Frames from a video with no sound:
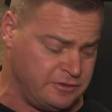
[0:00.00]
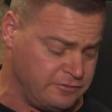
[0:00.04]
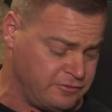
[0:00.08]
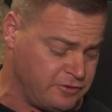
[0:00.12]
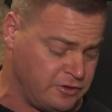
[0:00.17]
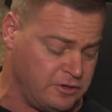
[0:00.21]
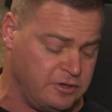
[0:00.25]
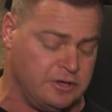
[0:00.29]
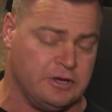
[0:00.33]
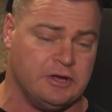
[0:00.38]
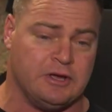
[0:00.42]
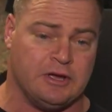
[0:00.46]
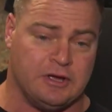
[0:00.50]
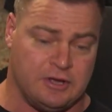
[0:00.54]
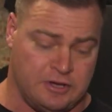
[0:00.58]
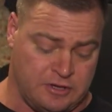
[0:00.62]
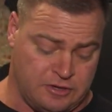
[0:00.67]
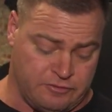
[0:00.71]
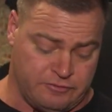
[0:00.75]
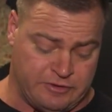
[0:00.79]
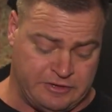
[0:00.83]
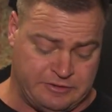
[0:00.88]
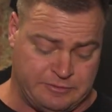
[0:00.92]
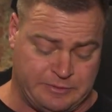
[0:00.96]
I've got
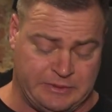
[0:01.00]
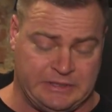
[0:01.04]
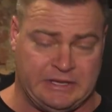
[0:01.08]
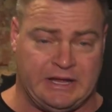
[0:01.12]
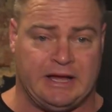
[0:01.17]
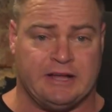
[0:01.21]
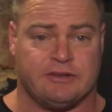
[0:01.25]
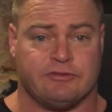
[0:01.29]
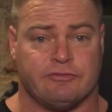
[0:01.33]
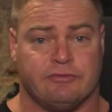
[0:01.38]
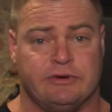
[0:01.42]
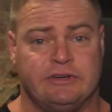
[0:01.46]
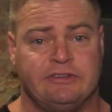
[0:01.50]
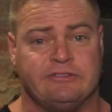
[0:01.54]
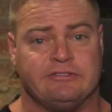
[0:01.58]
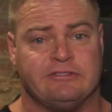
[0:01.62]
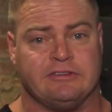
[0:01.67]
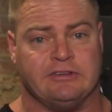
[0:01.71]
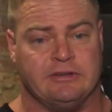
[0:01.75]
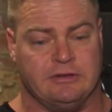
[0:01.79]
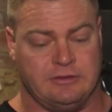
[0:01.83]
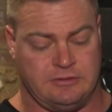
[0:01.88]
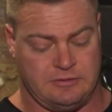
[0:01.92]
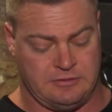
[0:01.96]
reasonably large
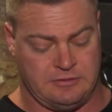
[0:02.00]
wrists,